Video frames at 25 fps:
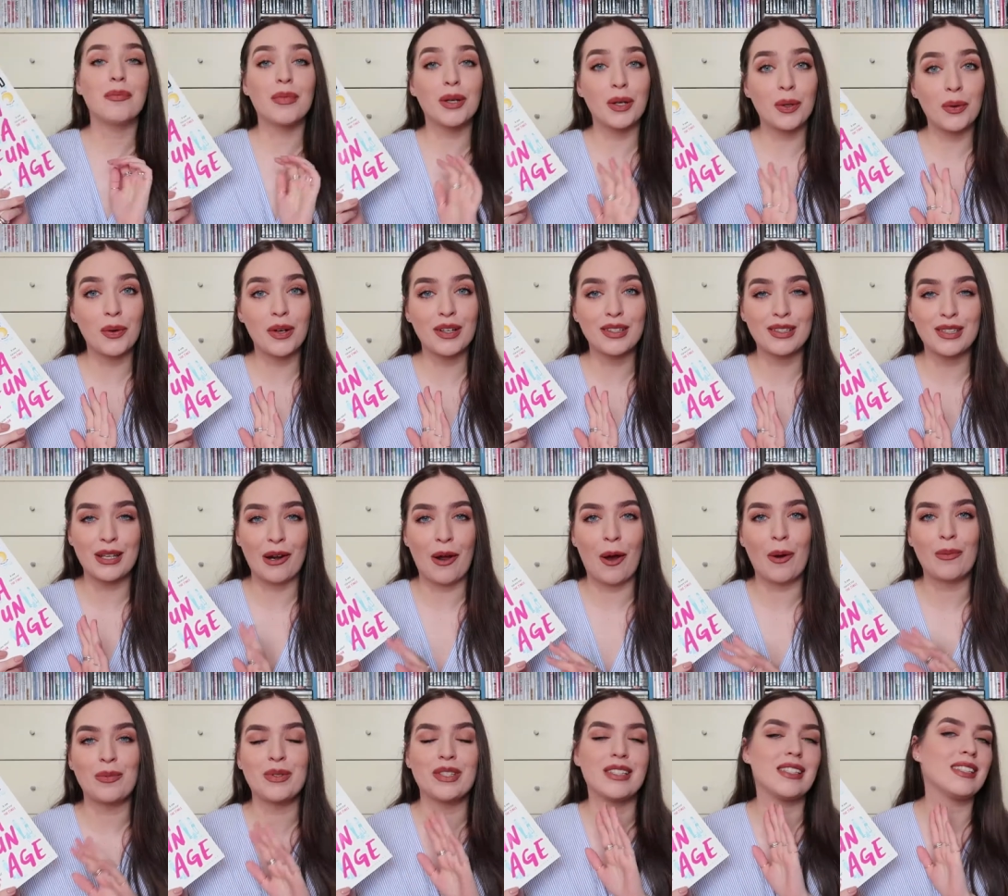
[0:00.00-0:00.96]
But a quick
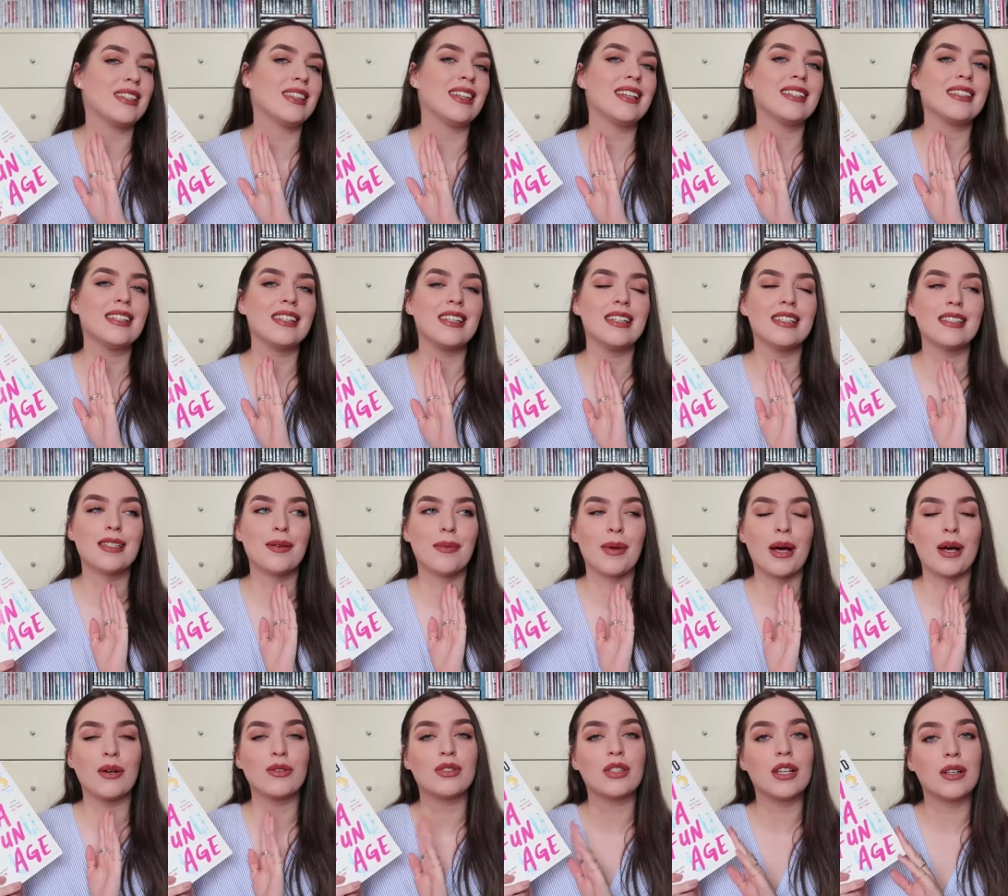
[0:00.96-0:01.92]
synopsis. This is
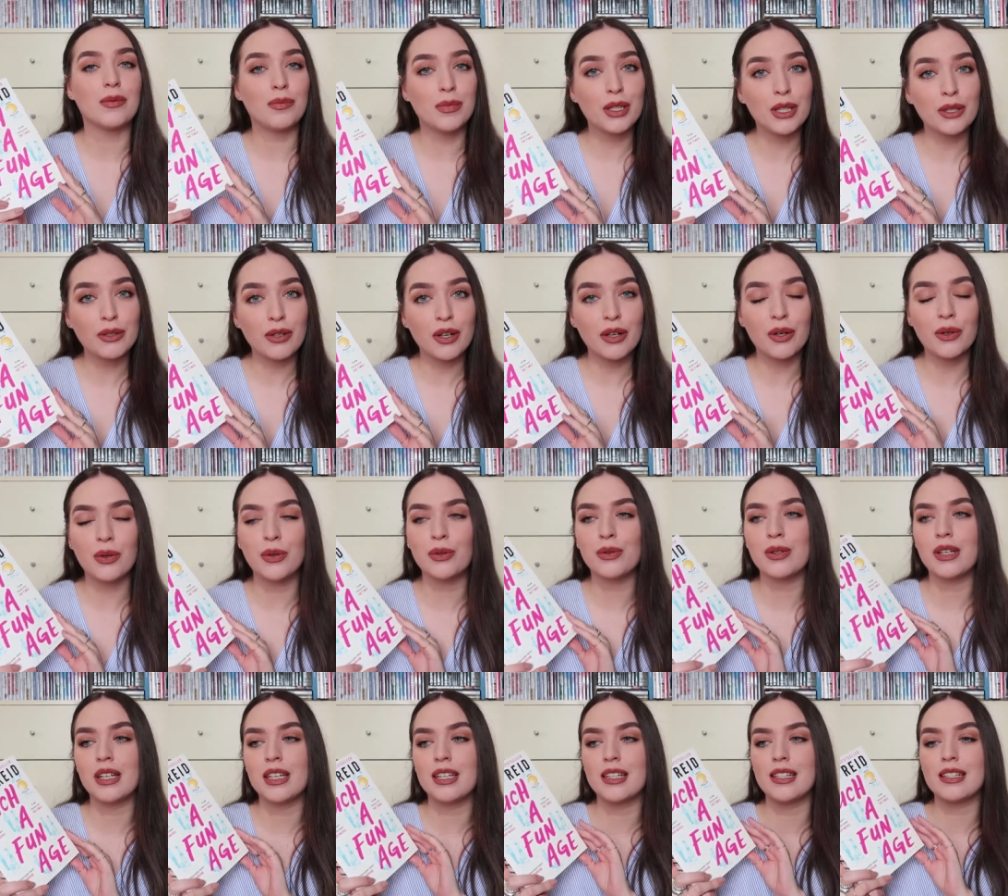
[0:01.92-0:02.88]
about Amira,
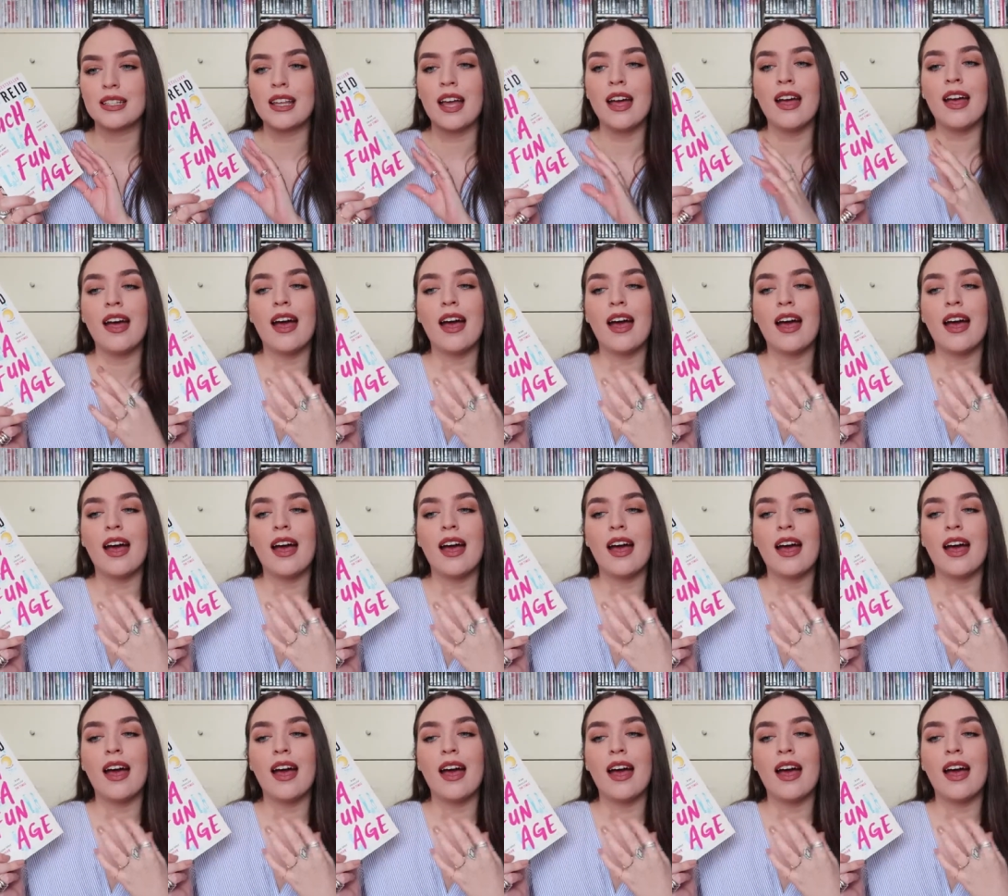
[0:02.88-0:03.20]
who is